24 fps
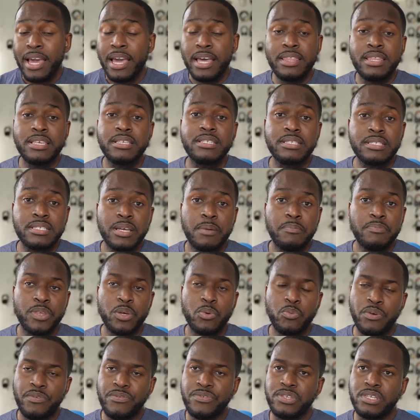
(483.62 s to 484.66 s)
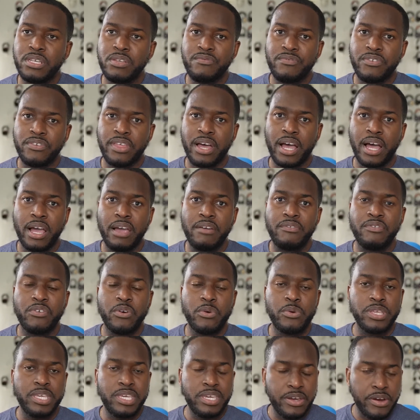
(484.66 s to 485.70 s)
And this is something we've seen for the
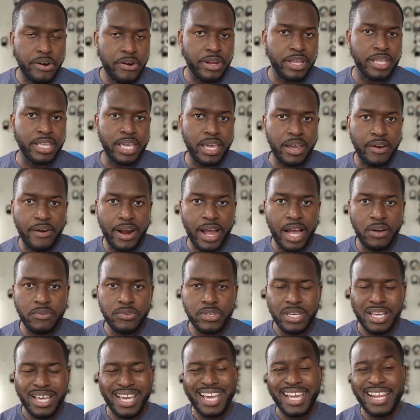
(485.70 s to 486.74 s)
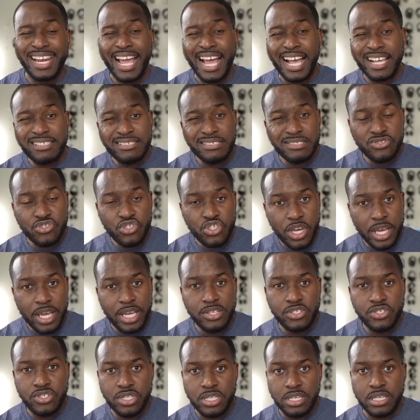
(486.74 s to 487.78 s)
iPhone year in, year out, and hasn't
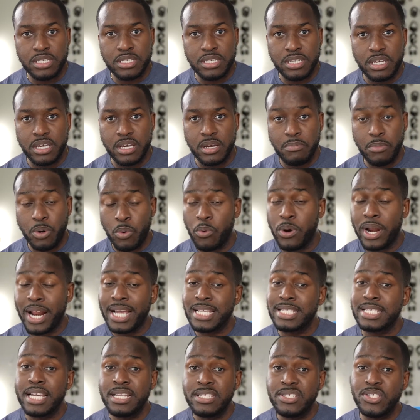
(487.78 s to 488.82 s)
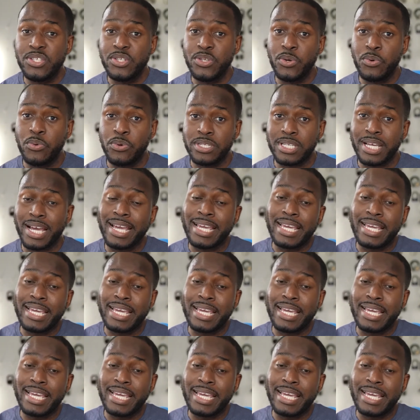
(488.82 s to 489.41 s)
changed this year. But what I tend to do is I